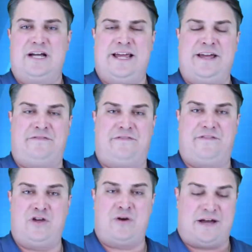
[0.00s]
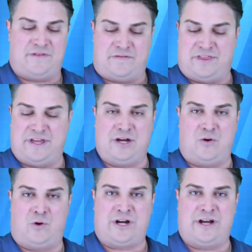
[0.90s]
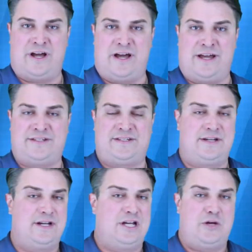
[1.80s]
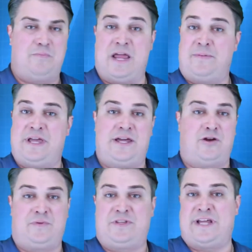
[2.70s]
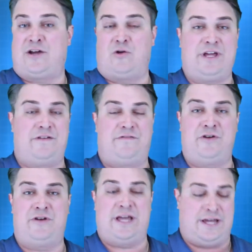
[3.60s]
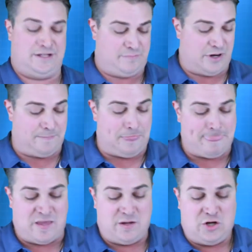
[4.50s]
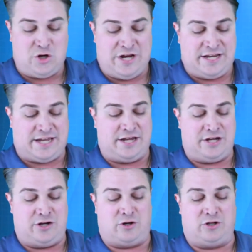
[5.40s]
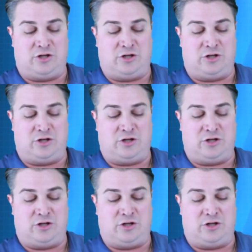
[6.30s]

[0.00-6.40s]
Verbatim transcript: If you have everything organized, maybe it'll take only a few days, but you need to get your